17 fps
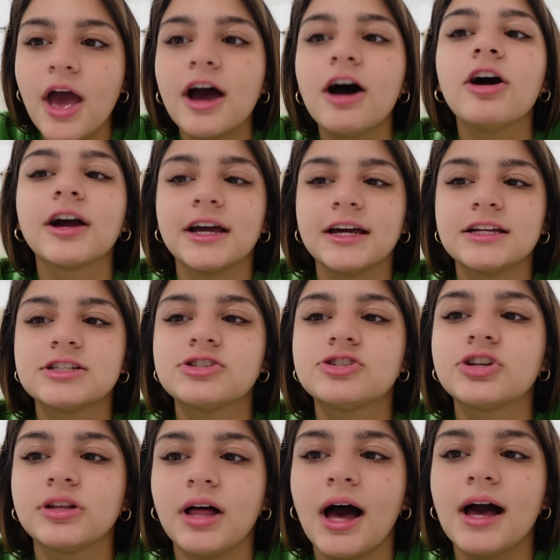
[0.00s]
Okay, it's
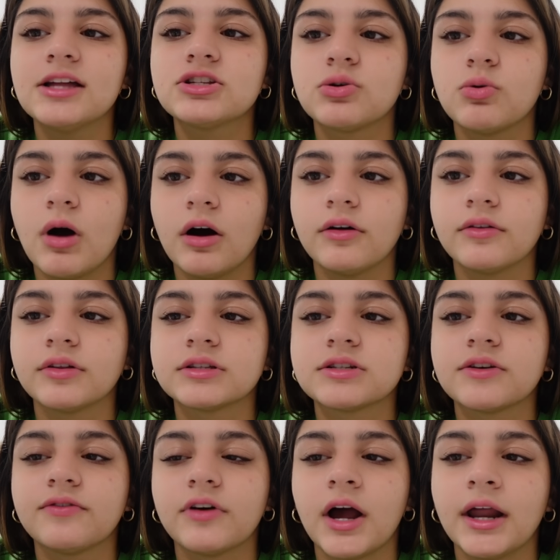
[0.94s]
July 12th. It's
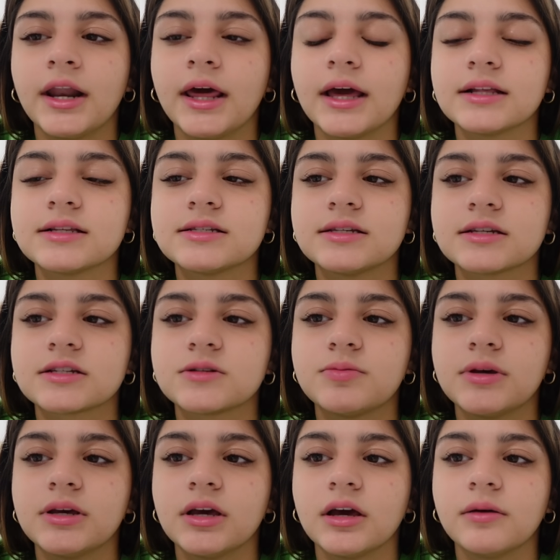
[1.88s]
a Friday at 6
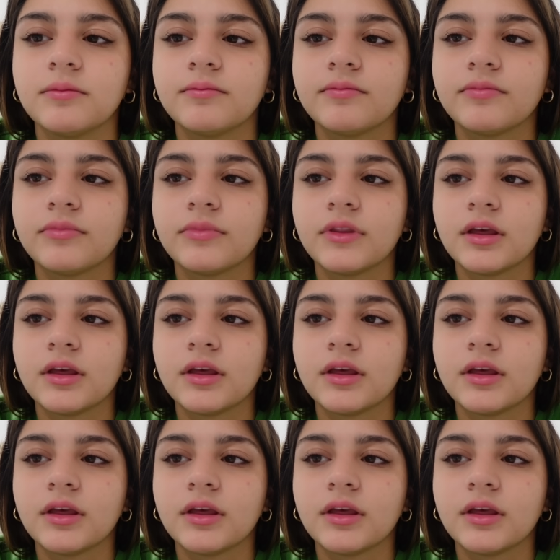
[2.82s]
p.m.